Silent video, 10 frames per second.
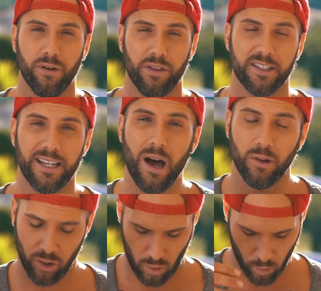for the
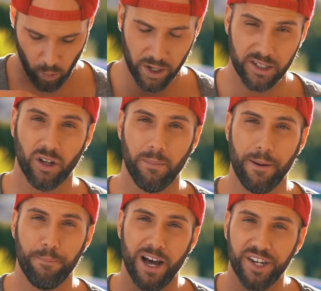sound. One is on
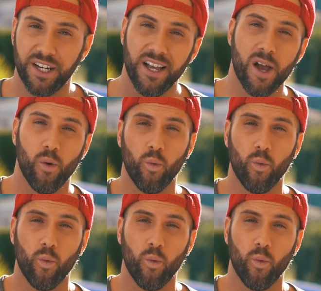my body,